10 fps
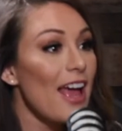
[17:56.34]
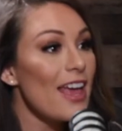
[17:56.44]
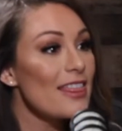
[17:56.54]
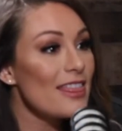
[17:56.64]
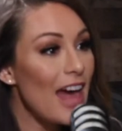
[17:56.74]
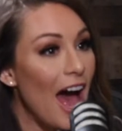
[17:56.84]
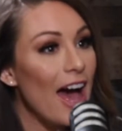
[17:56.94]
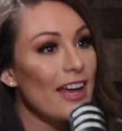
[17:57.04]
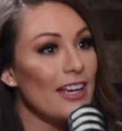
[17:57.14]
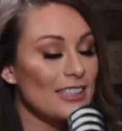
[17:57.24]
and
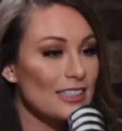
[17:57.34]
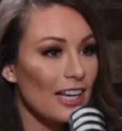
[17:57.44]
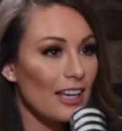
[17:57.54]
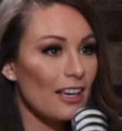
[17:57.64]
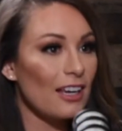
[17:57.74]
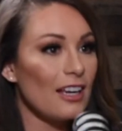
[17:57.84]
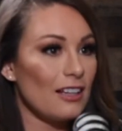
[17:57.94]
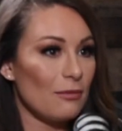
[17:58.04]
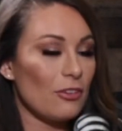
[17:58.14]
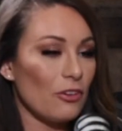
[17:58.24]
that, it's
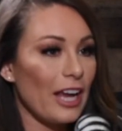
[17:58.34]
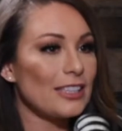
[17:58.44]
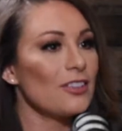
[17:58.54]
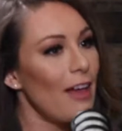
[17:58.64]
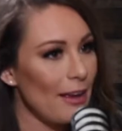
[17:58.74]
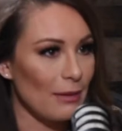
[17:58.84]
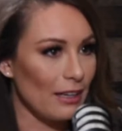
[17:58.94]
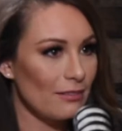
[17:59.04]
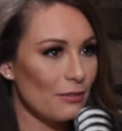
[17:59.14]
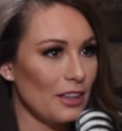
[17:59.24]
it creates alignment
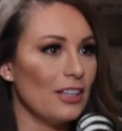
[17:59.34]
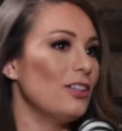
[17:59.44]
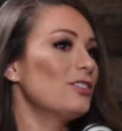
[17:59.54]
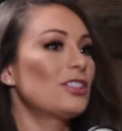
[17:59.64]
within you.